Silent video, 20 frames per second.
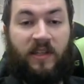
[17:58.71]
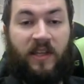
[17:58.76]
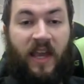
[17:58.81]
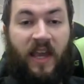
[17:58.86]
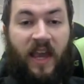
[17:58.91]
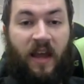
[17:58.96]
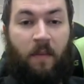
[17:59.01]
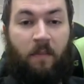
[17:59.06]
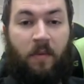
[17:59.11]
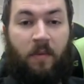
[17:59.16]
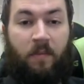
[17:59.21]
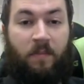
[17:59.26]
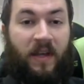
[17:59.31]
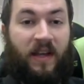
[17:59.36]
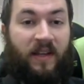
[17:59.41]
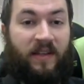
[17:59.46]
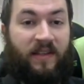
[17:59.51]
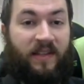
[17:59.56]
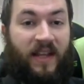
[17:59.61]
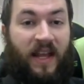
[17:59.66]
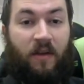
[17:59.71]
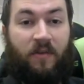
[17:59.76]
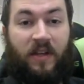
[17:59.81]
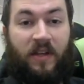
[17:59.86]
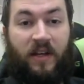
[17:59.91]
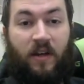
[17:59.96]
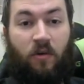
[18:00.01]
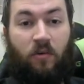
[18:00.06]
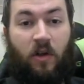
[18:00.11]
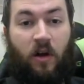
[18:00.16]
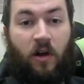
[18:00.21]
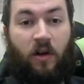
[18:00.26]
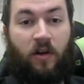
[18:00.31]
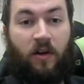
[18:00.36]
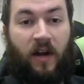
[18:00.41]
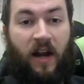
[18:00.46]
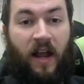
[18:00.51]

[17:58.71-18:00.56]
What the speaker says: camp because now they no longer